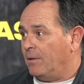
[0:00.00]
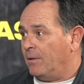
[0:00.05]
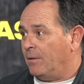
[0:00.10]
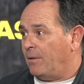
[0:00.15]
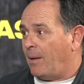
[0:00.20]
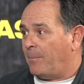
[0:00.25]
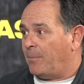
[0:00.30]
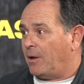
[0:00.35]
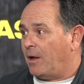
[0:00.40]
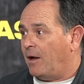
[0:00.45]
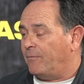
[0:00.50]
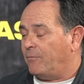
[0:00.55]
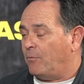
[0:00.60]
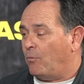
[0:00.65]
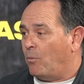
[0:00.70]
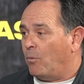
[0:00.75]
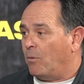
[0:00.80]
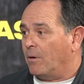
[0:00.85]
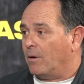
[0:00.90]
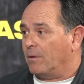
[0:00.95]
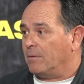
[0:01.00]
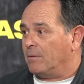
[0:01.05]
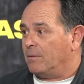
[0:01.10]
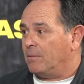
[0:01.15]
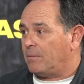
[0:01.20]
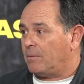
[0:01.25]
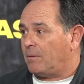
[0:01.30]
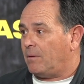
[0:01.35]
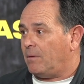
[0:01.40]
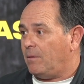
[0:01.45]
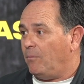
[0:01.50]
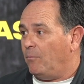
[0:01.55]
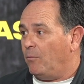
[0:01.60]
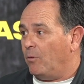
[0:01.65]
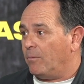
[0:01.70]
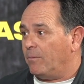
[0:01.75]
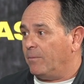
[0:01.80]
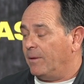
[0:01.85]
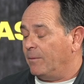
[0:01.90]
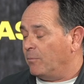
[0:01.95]
lopping off a wart.
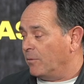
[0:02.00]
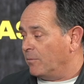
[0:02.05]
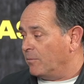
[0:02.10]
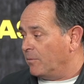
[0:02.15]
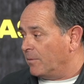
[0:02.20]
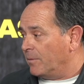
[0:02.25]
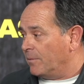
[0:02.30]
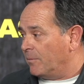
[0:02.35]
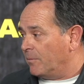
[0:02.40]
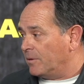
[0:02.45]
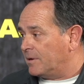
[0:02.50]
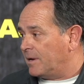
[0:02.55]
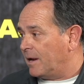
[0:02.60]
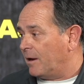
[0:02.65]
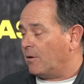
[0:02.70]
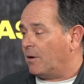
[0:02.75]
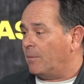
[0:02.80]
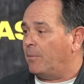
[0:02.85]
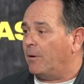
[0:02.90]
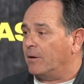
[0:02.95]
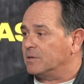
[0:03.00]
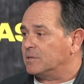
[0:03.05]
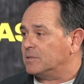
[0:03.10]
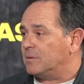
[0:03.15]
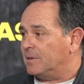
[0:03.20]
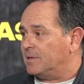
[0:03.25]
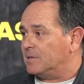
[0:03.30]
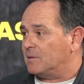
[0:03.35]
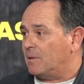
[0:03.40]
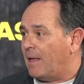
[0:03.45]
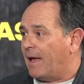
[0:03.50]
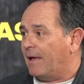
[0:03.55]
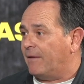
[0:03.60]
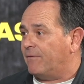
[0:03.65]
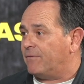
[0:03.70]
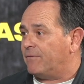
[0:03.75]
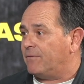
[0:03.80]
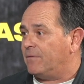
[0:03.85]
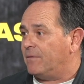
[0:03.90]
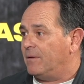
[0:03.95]
We're tearing apart somebody's
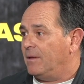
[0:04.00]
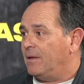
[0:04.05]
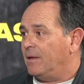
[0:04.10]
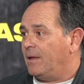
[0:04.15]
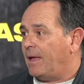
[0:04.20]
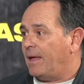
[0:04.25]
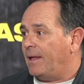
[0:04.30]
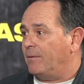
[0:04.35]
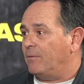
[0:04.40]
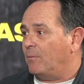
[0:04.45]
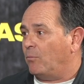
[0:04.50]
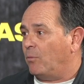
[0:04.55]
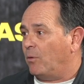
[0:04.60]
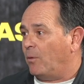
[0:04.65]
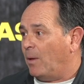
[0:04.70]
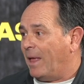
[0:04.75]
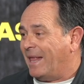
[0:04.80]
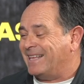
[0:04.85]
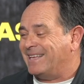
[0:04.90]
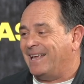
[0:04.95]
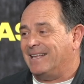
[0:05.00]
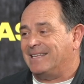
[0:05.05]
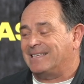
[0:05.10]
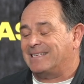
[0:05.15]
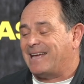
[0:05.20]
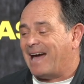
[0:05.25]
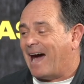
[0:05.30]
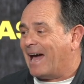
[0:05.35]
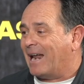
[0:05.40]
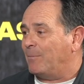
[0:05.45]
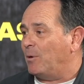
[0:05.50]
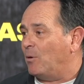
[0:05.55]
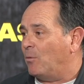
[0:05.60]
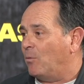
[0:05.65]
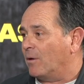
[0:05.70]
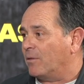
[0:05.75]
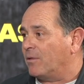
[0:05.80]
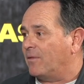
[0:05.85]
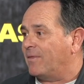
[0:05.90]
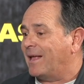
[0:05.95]
life, and it's got to be
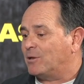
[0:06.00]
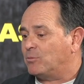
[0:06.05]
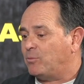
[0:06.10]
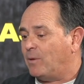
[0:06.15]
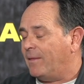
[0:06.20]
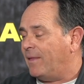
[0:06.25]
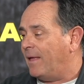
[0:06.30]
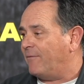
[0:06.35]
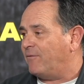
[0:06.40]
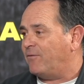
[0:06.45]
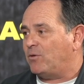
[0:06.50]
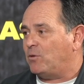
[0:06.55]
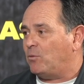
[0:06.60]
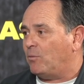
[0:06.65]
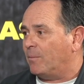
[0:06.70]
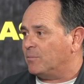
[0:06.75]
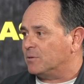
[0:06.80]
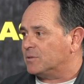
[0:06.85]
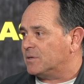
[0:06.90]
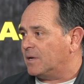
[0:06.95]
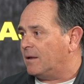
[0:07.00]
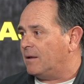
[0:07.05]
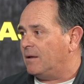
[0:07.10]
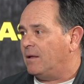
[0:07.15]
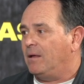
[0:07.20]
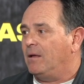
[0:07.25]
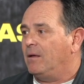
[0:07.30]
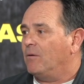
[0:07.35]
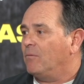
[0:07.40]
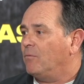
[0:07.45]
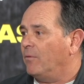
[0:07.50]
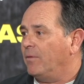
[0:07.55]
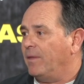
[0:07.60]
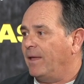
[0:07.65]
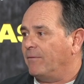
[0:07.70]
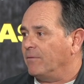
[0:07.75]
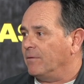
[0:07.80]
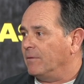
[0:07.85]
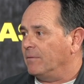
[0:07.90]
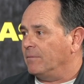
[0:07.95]
worth it. That's why that 51% will
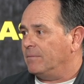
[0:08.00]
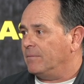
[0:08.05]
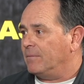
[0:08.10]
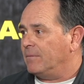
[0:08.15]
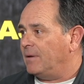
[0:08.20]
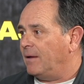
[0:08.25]
never